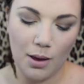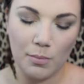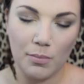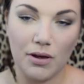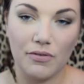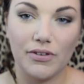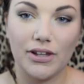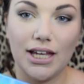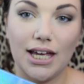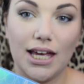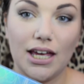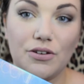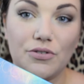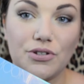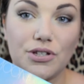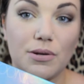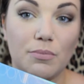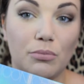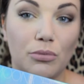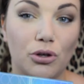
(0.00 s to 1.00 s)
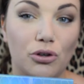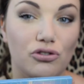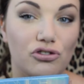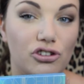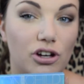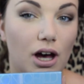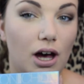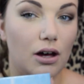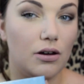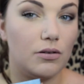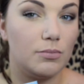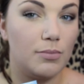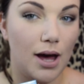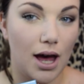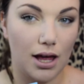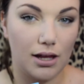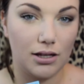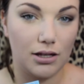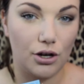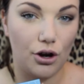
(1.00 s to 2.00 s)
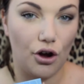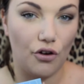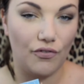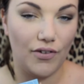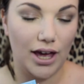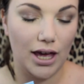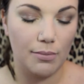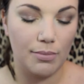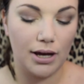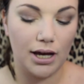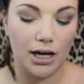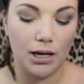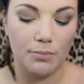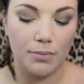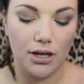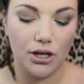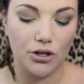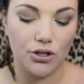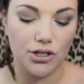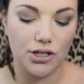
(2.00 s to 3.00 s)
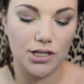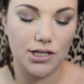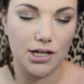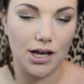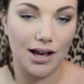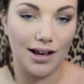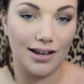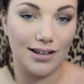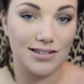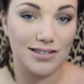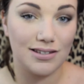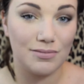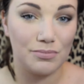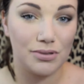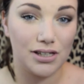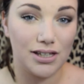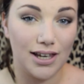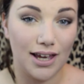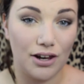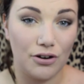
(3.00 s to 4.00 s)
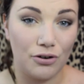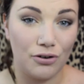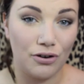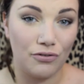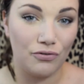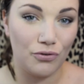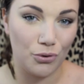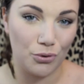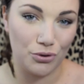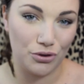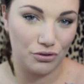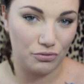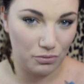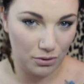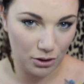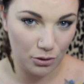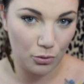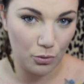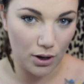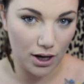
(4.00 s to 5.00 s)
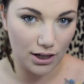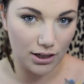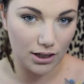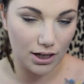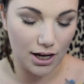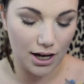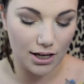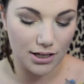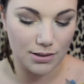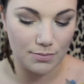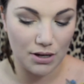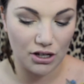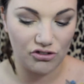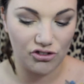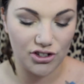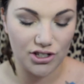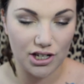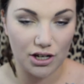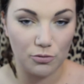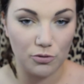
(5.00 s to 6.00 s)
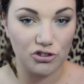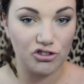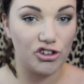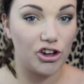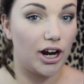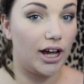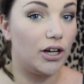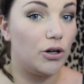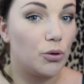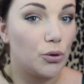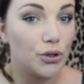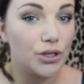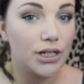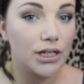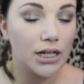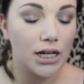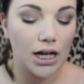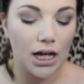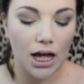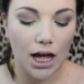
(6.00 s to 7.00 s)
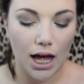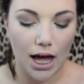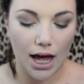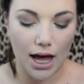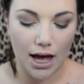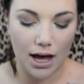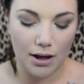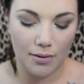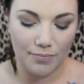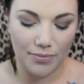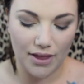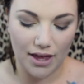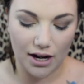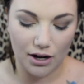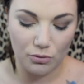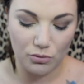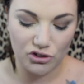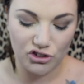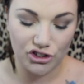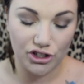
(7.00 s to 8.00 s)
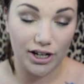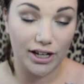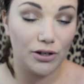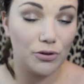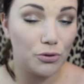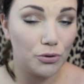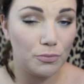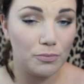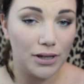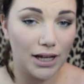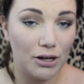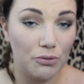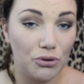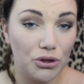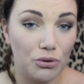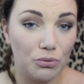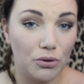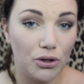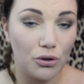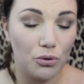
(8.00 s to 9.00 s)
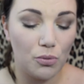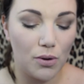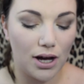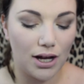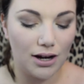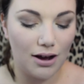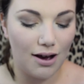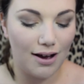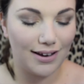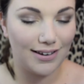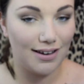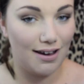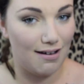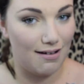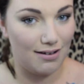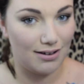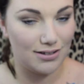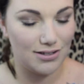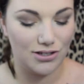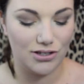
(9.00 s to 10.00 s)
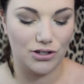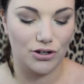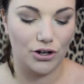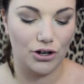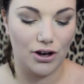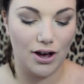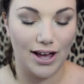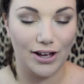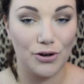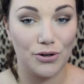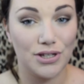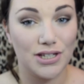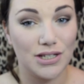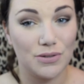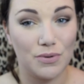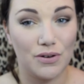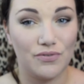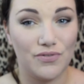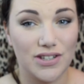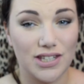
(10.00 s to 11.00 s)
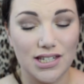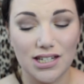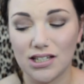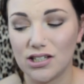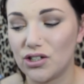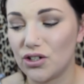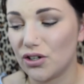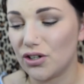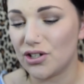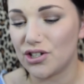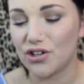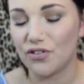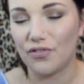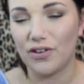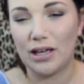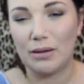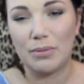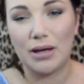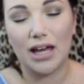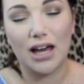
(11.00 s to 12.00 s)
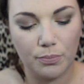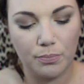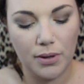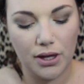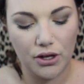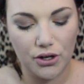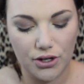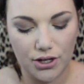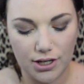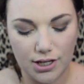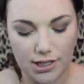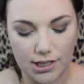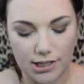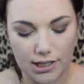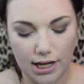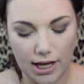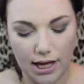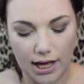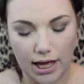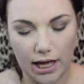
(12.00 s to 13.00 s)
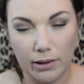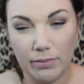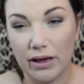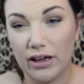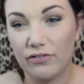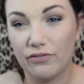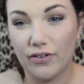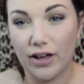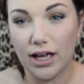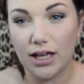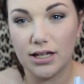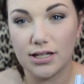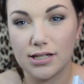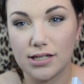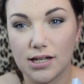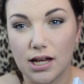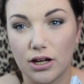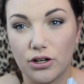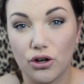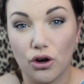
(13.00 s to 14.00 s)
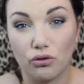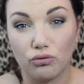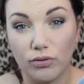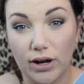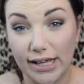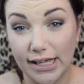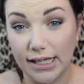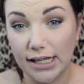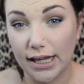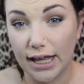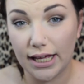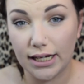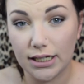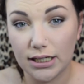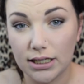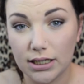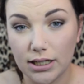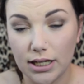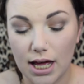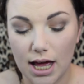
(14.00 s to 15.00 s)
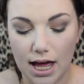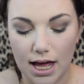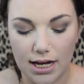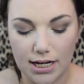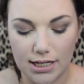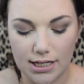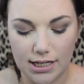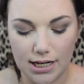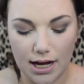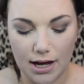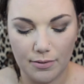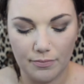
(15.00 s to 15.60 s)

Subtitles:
Beverly Hills Moonchild palette off eBay because I simply cannot afford the real one, as much as I wish that I could. And I wish that I could play with the real one. I can't. So I got this one for $6 off eBay because eBay fakes are not regulated and